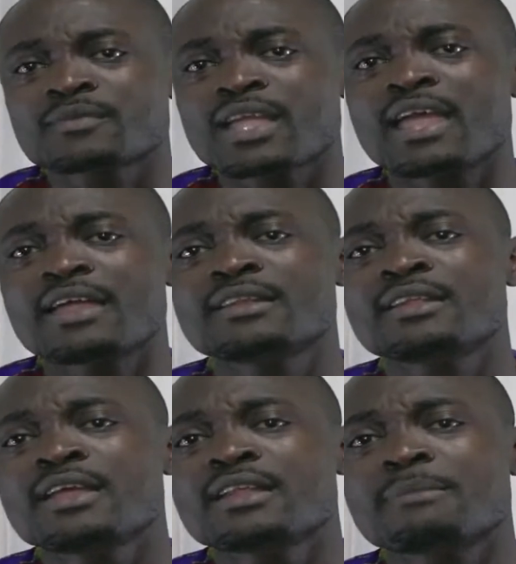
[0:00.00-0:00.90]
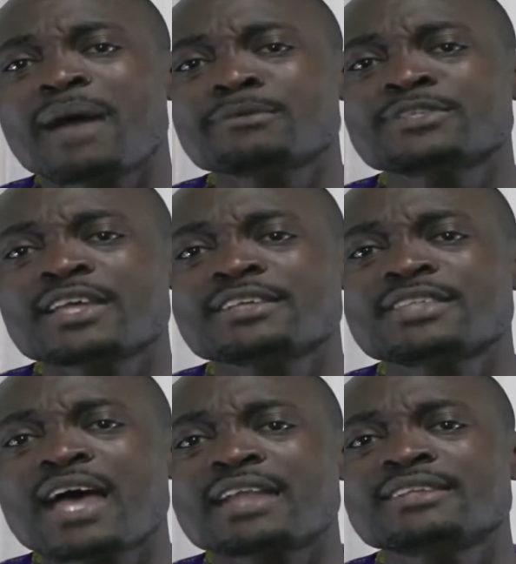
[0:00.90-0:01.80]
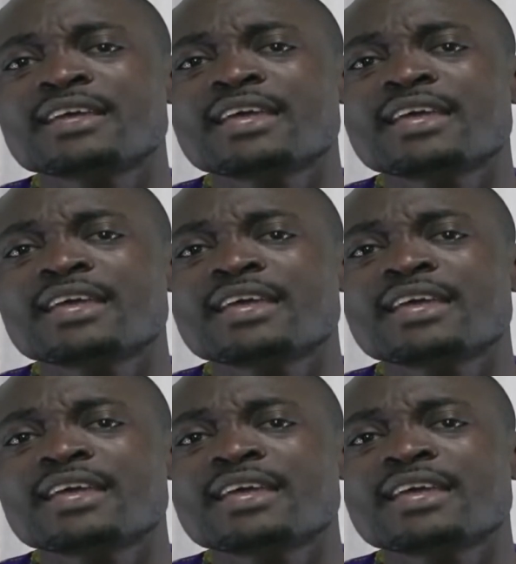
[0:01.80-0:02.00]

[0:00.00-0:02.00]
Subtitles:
and the Bible says that